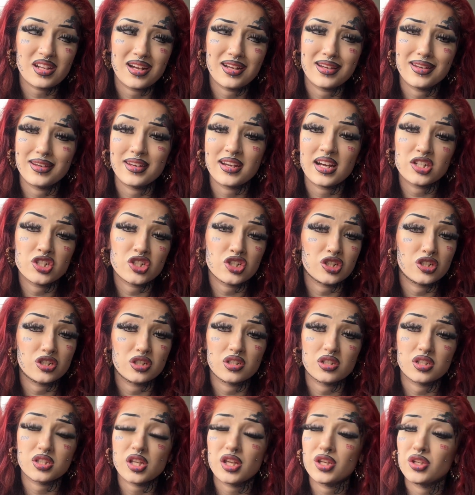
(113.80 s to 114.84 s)
not your
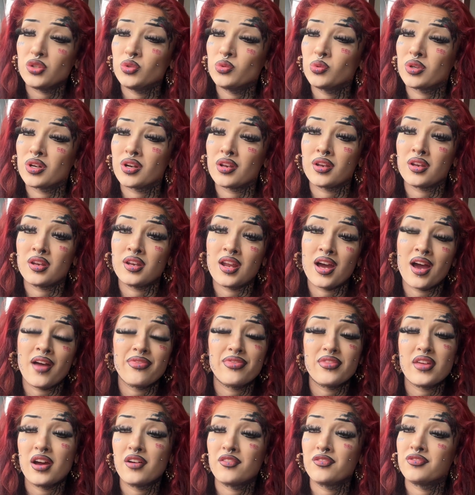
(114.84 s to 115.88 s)
looks. And you are not
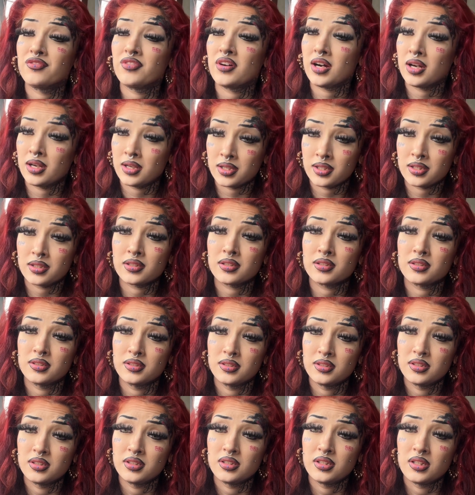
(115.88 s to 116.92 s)
that fine
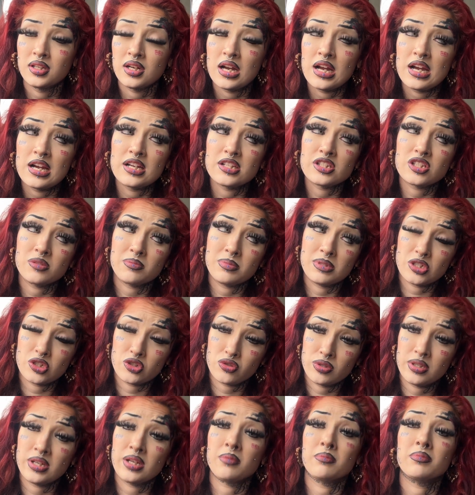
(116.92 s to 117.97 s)
to be
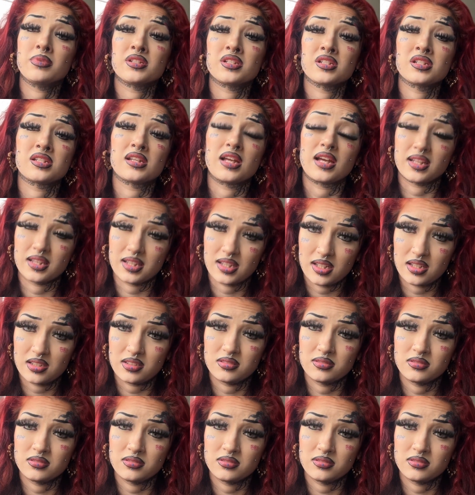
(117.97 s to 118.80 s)
treating bitches like that